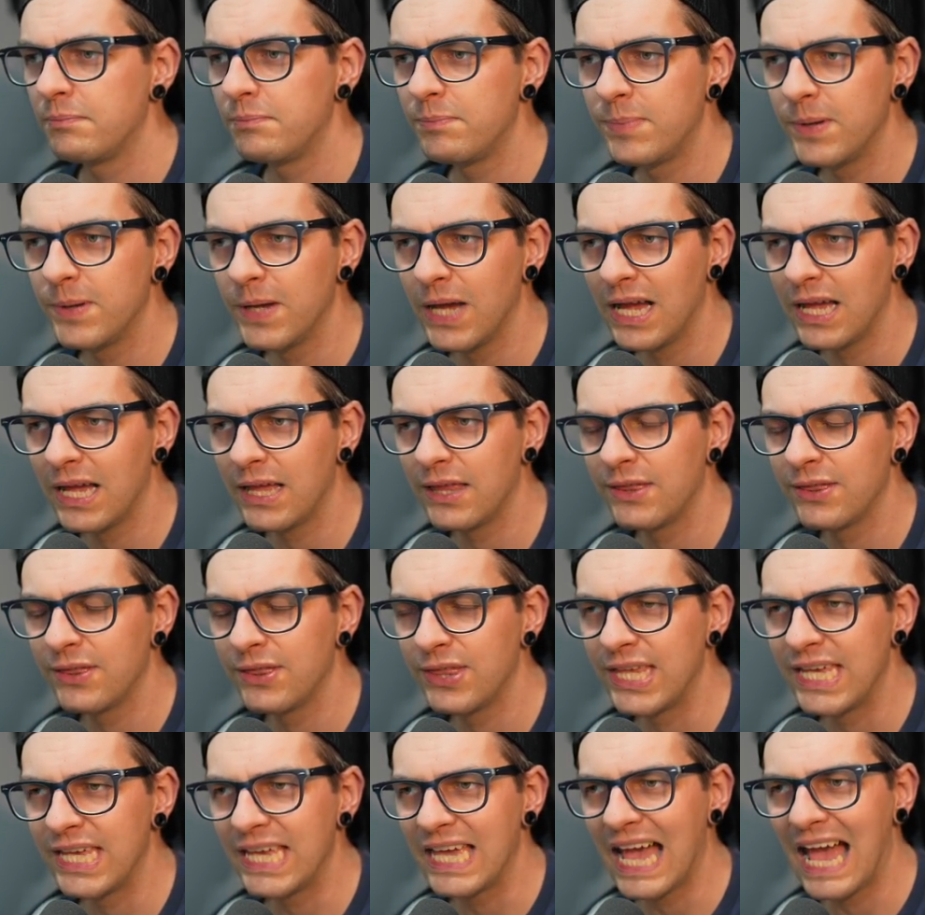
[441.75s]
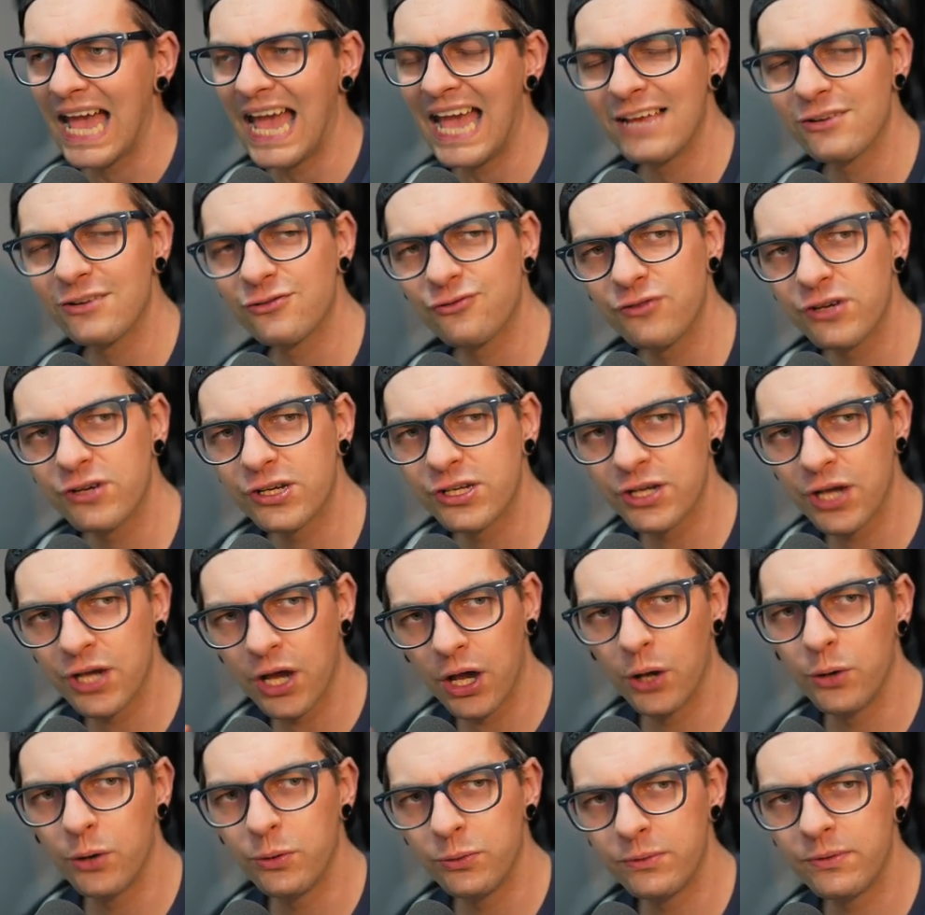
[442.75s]
but the extra
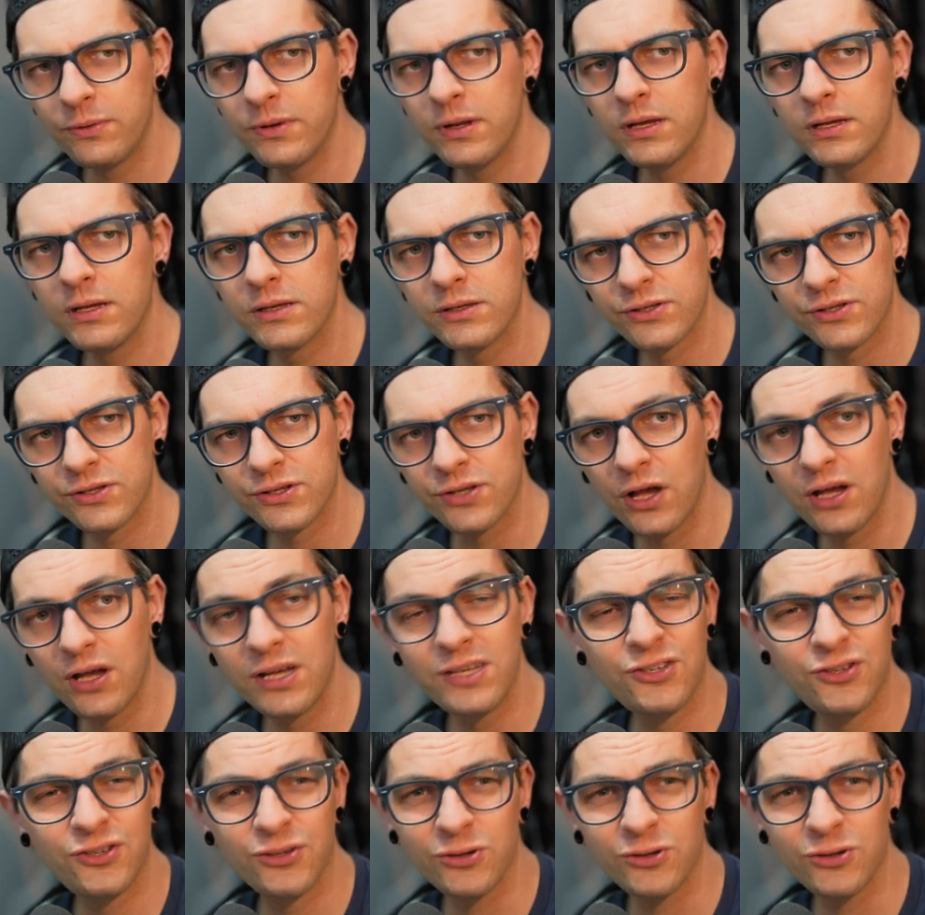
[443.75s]
cone size,